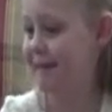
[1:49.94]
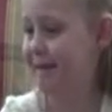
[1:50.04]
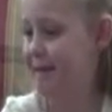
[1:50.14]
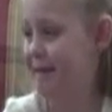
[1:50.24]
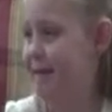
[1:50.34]

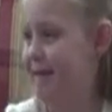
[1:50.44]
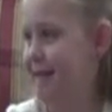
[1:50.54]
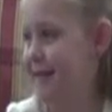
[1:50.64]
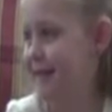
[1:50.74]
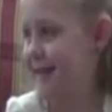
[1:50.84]

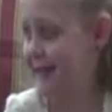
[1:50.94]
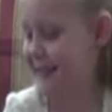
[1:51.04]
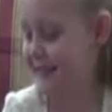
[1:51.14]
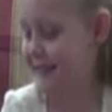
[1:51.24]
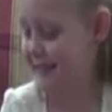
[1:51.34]

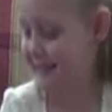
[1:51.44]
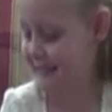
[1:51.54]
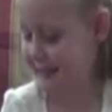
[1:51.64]
(silence)